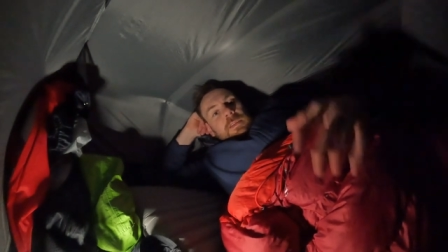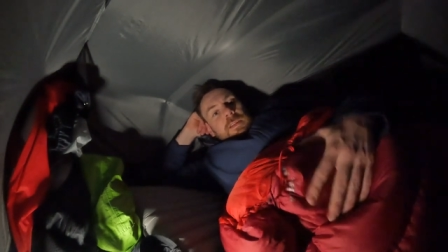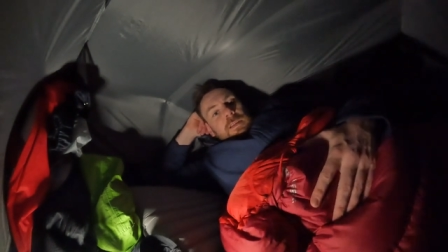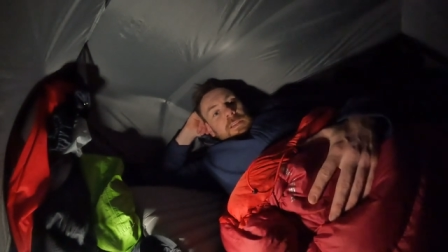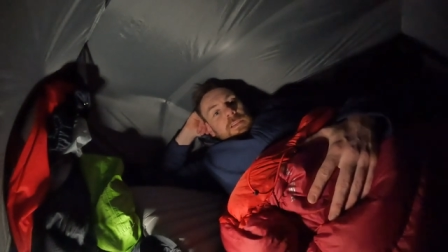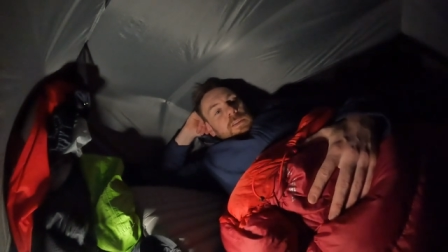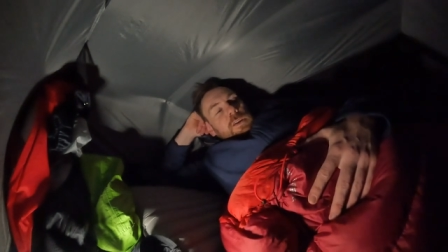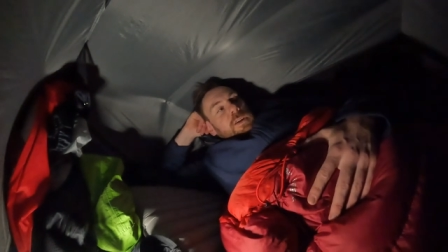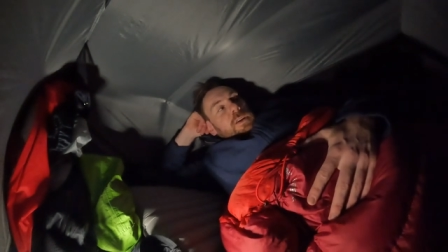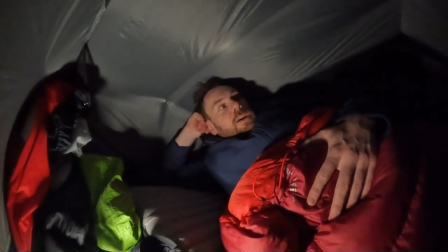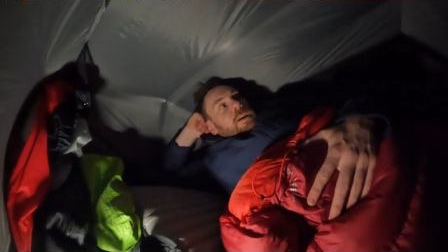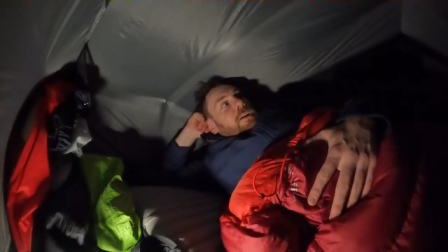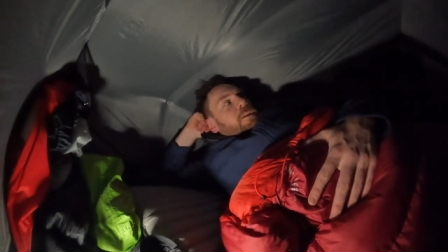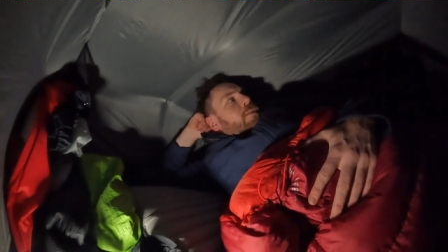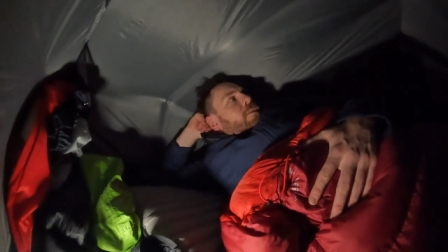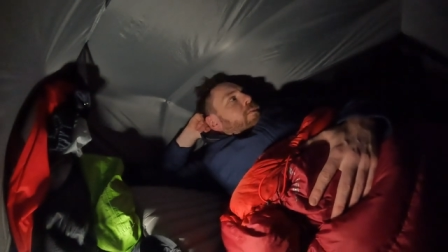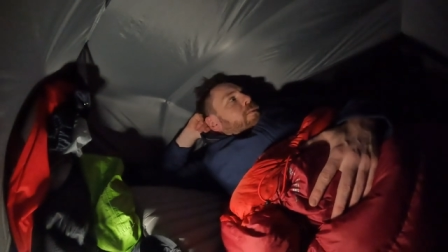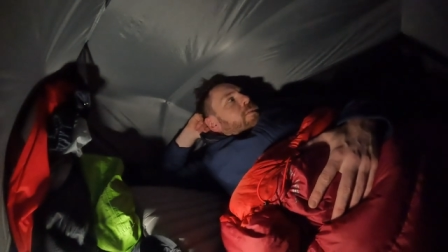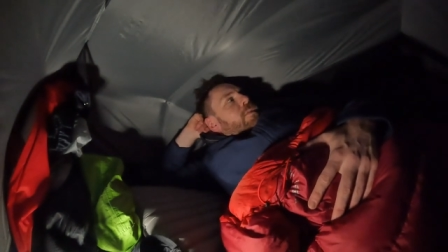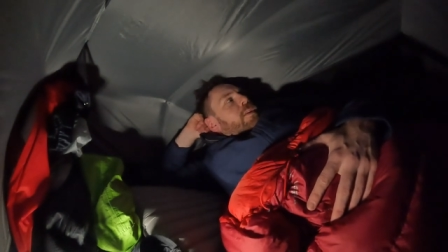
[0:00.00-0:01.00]
I don't know,
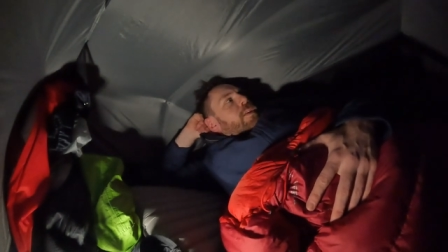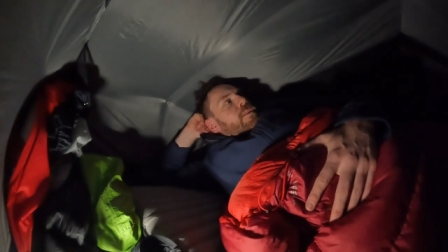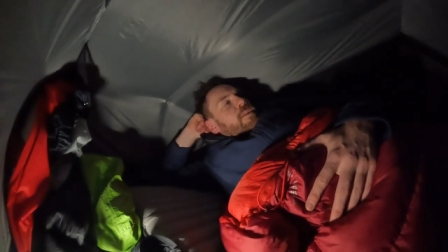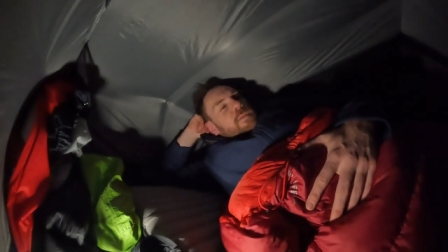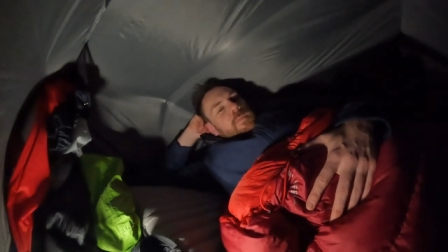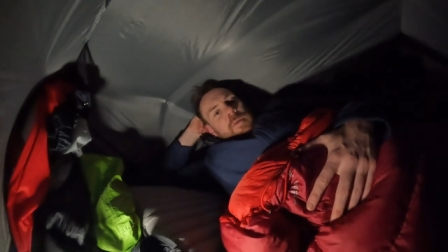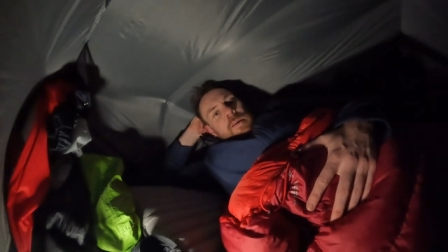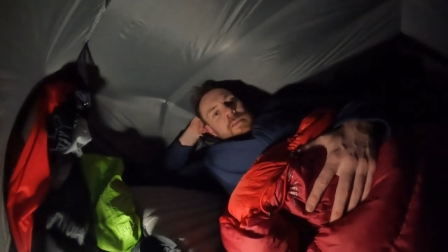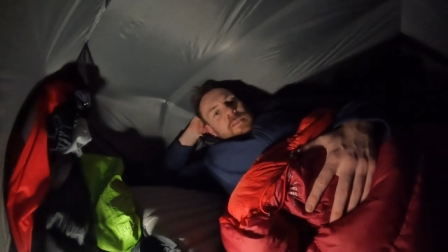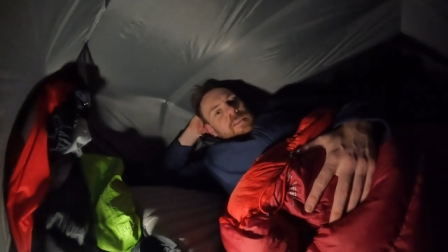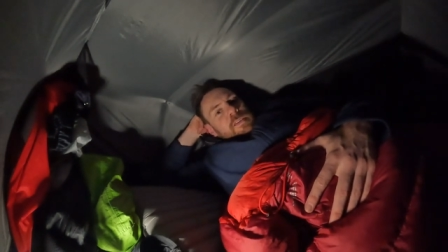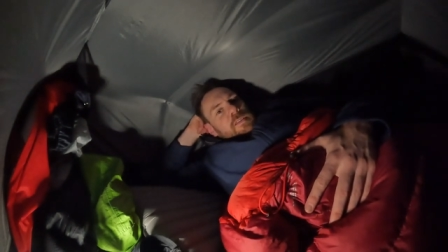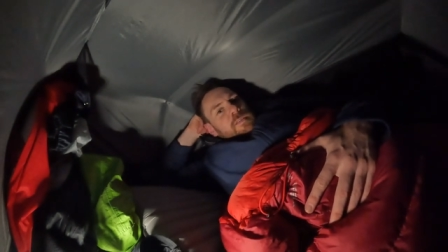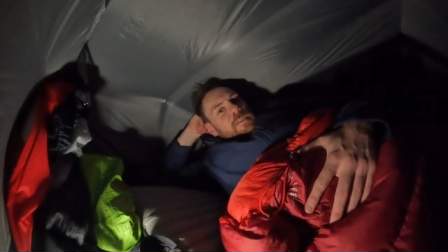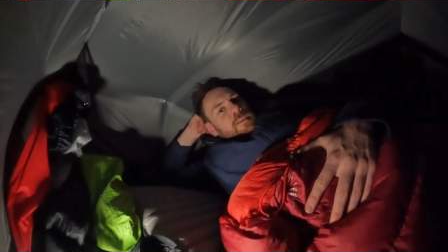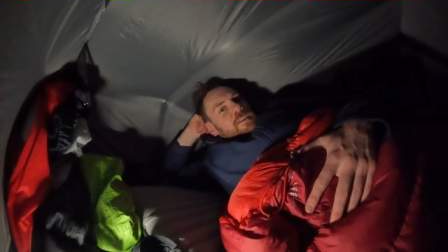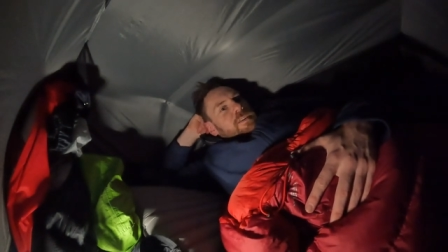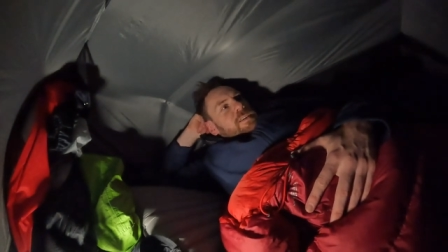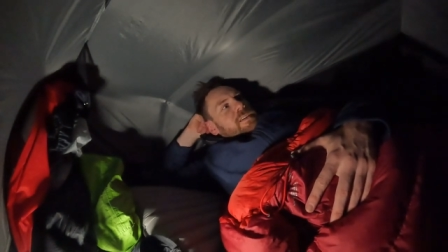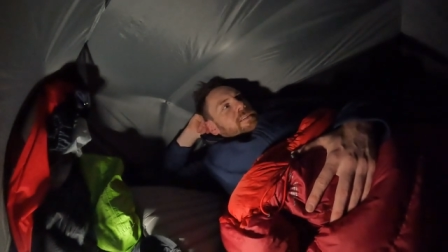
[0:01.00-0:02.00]
when you're up here on
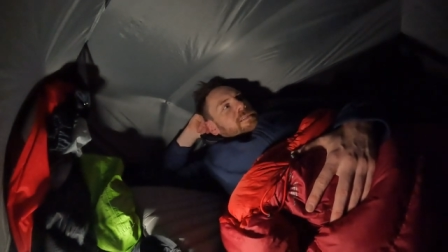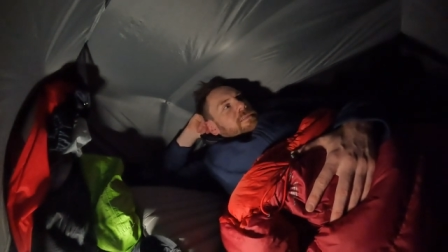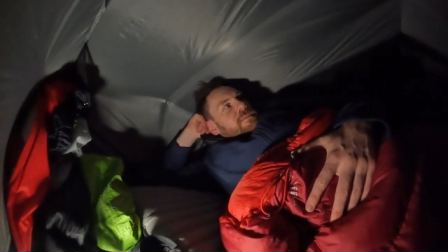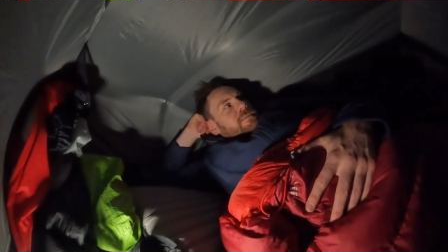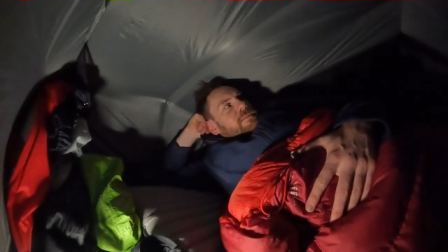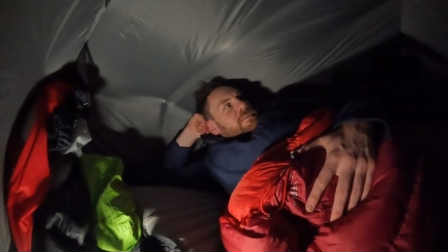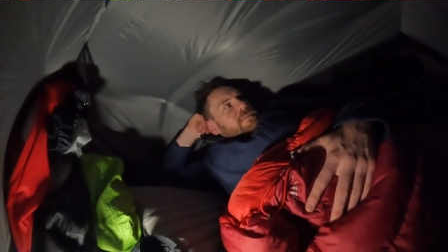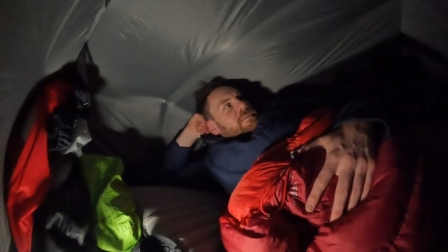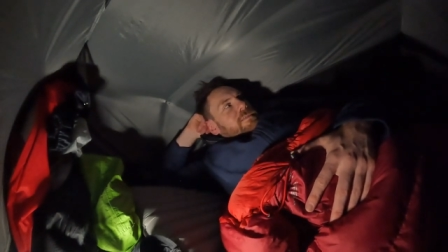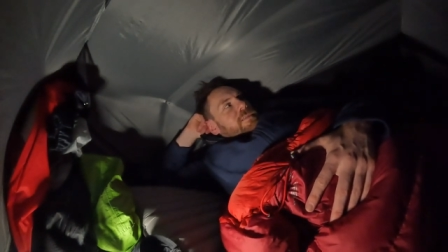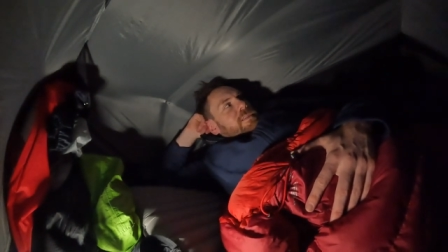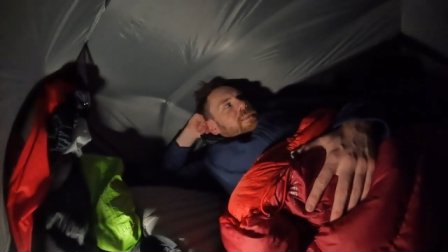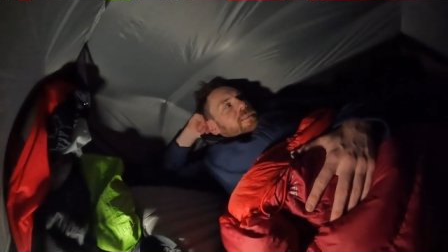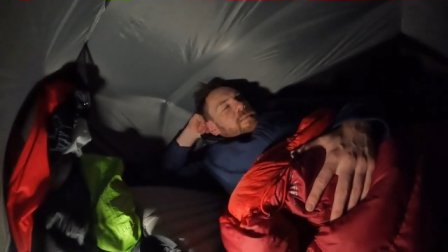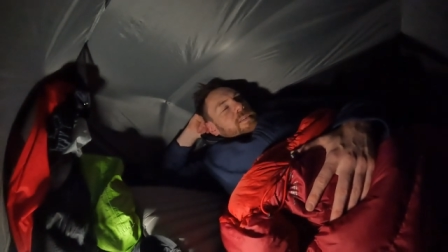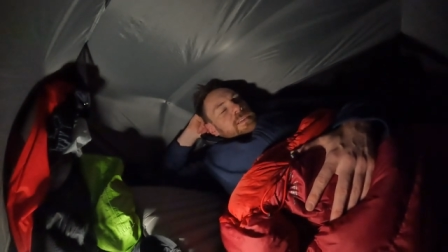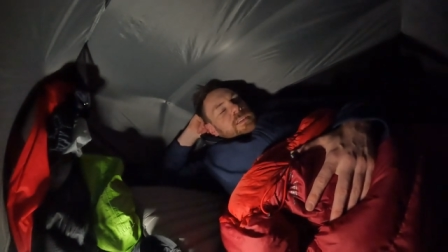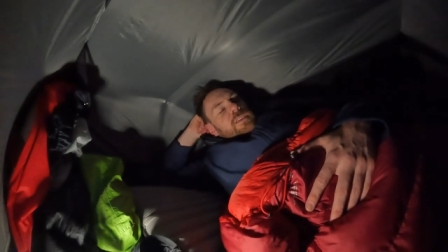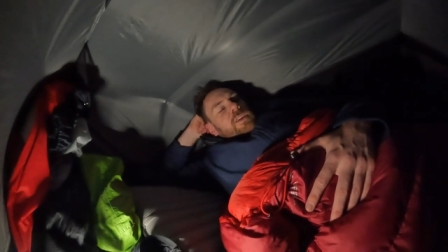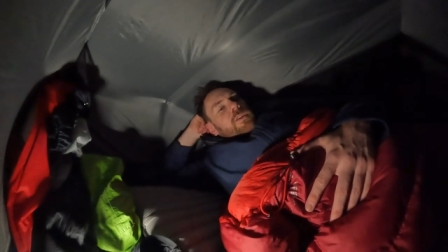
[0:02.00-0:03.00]
your own and
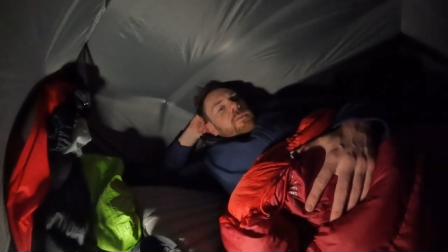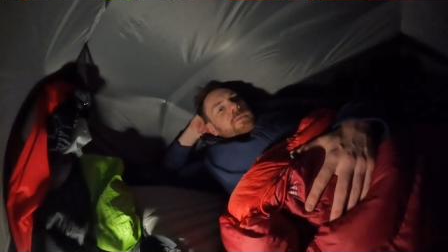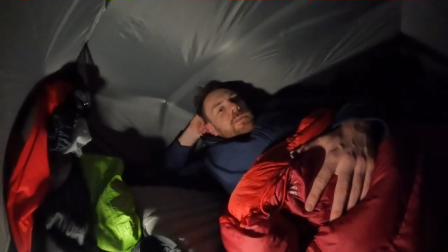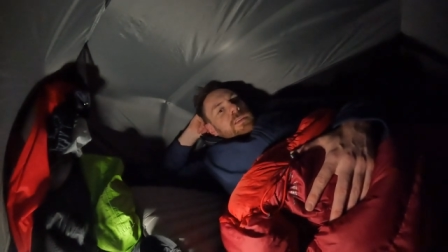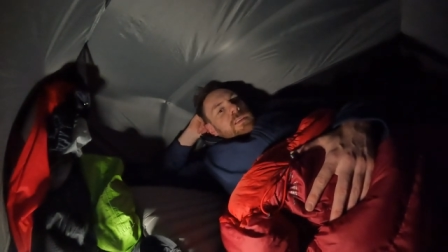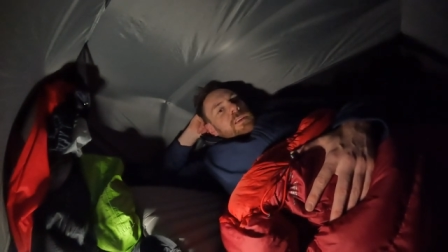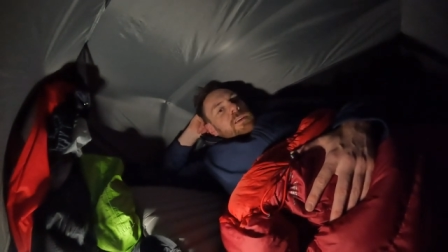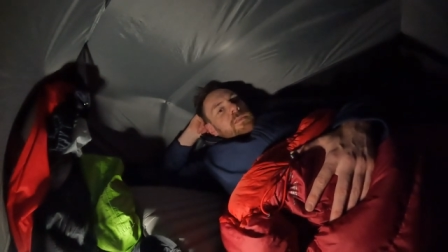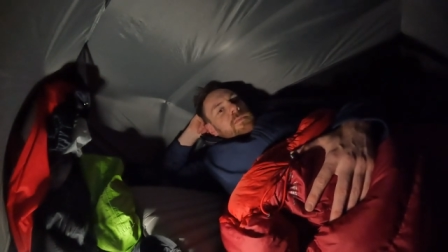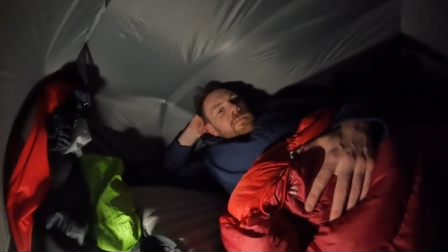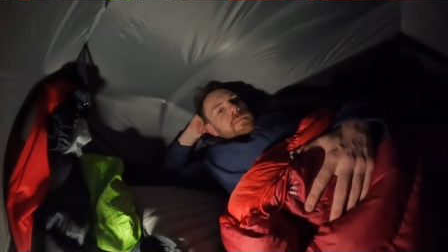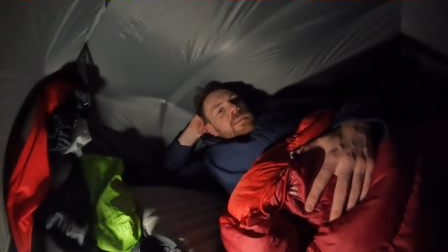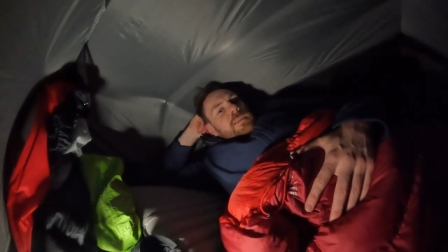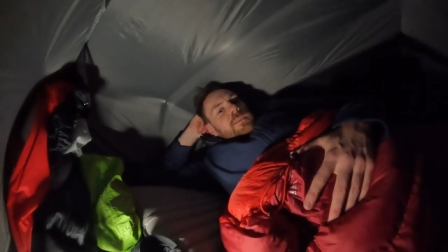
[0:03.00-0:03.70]
there is no to do,